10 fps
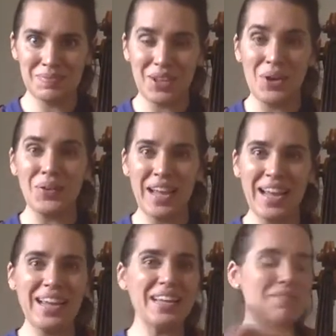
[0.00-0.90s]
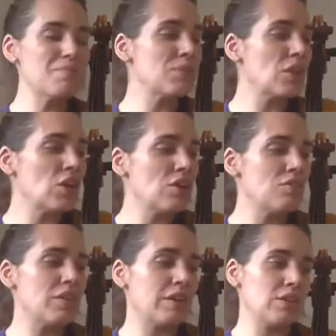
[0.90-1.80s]
Okay,
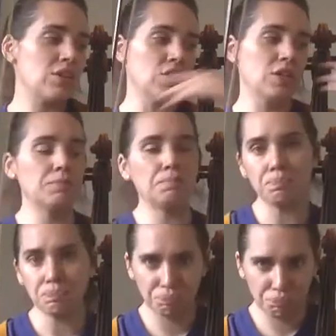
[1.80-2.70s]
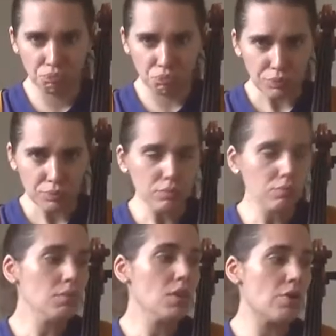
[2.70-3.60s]
very good.
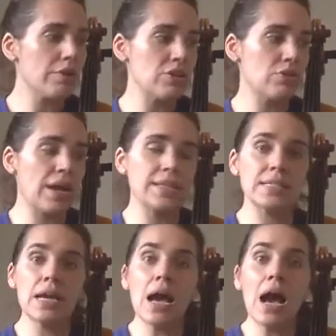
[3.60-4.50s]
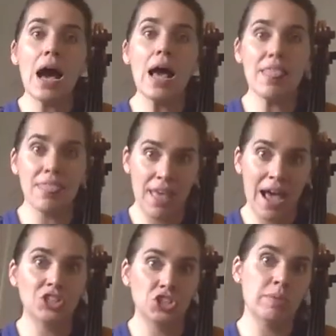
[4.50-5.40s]
All right, you guys,
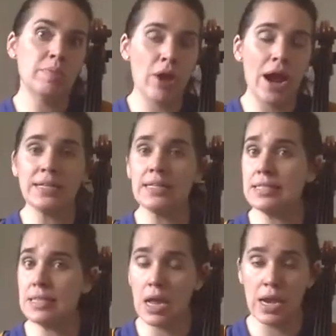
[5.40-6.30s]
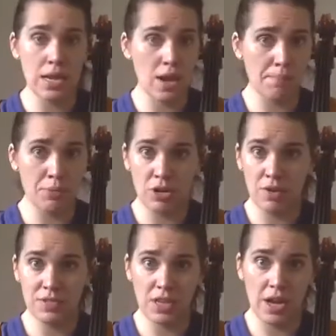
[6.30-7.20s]
that should be practiced a number
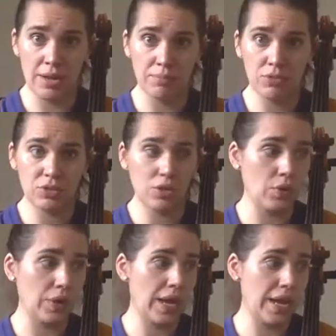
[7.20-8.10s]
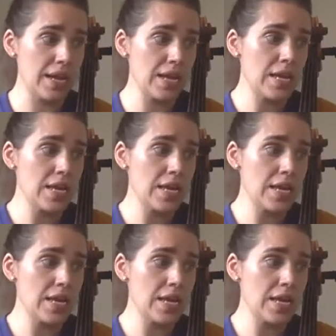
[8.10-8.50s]
of times, okay?